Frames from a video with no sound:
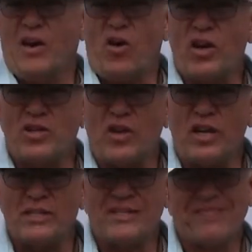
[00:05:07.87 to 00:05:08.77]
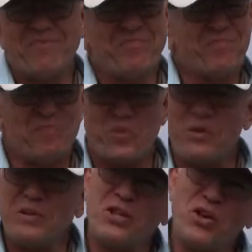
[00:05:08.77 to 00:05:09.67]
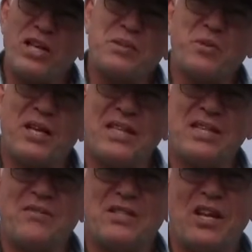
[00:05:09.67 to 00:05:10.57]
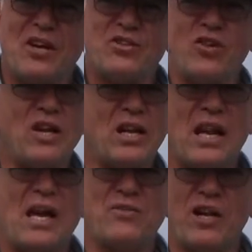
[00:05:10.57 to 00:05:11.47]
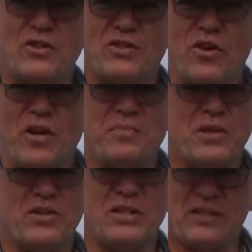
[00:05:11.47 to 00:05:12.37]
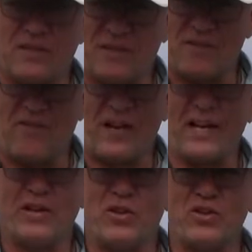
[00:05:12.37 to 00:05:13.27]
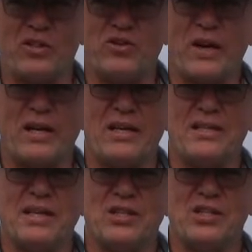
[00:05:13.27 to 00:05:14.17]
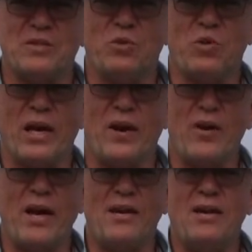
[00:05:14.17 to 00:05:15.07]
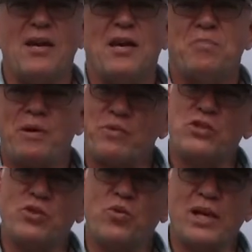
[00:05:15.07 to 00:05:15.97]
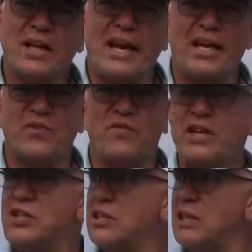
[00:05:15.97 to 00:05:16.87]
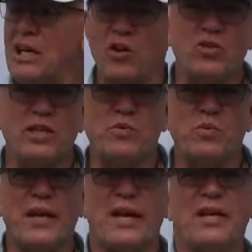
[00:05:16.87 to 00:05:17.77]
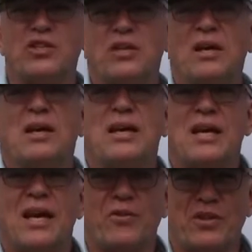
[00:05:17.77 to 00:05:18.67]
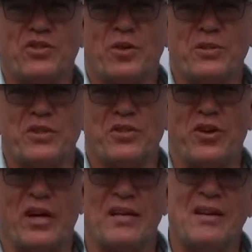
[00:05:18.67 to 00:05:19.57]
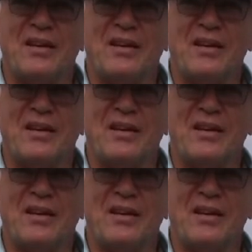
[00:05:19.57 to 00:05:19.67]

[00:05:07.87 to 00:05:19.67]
High tide's probably not as productive as low tide. I love low tide because it's the flathead are concentrated in such a small area, but we're still going to catch fish along this weed edge here at the top of the tide.